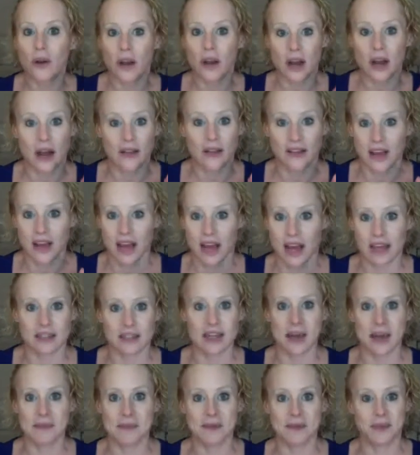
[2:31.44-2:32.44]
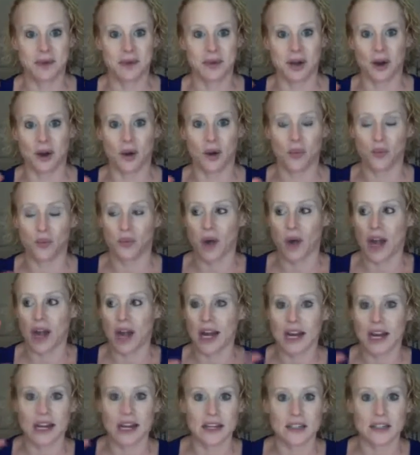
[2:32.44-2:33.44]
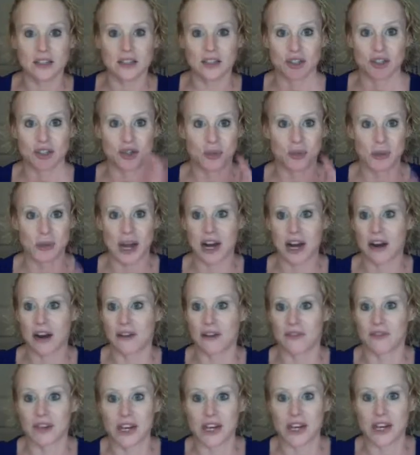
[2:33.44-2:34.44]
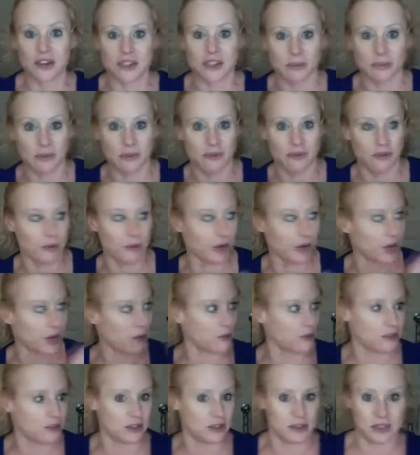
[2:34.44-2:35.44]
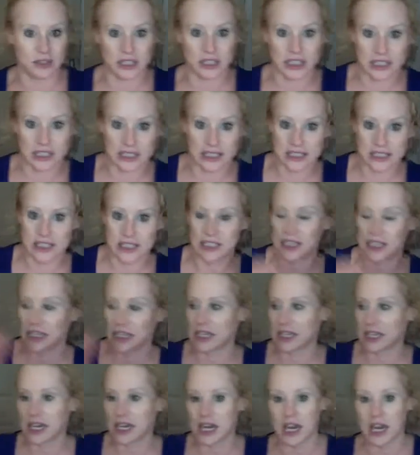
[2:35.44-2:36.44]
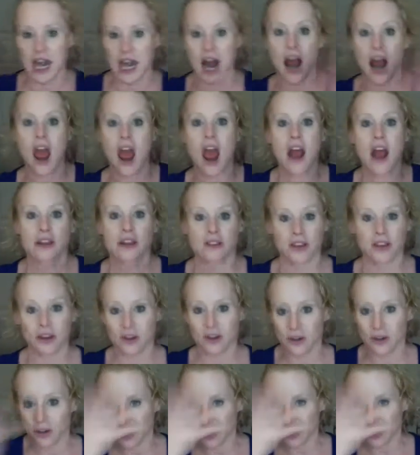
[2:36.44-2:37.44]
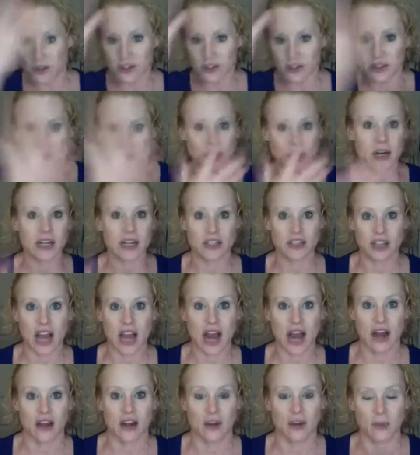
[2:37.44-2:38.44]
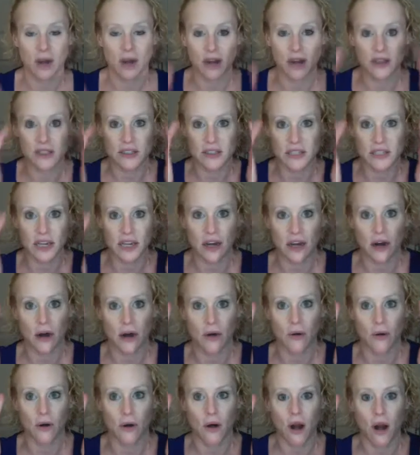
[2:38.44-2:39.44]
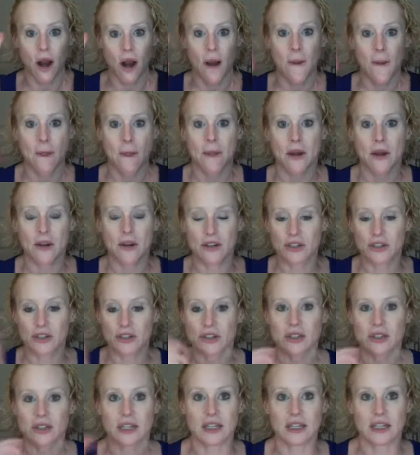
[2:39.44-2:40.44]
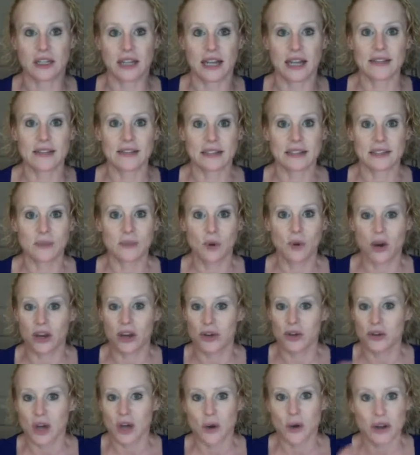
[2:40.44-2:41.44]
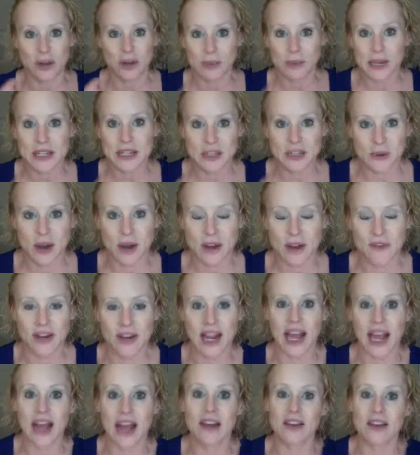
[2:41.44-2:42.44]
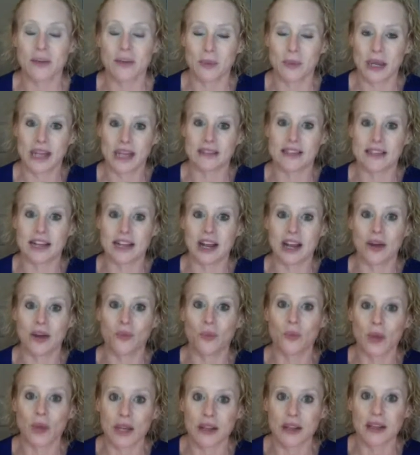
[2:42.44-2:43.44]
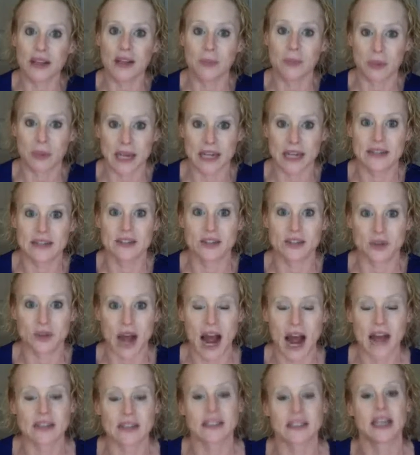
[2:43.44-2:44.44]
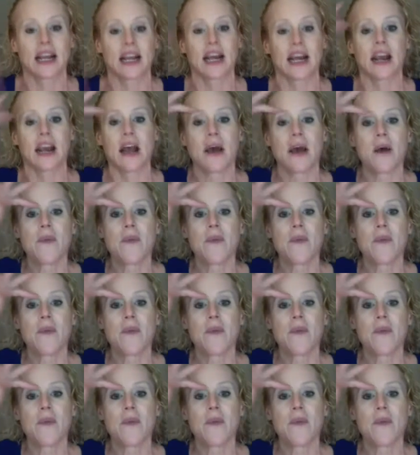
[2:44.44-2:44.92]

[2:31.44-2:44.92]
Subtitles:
a lot of times we are running to make our videos before we go do da-da-da-da-da-da-da. So, you just want to check. You want to just think, just less is more. You don't want to be too heavy-handed because it can really be distracting. And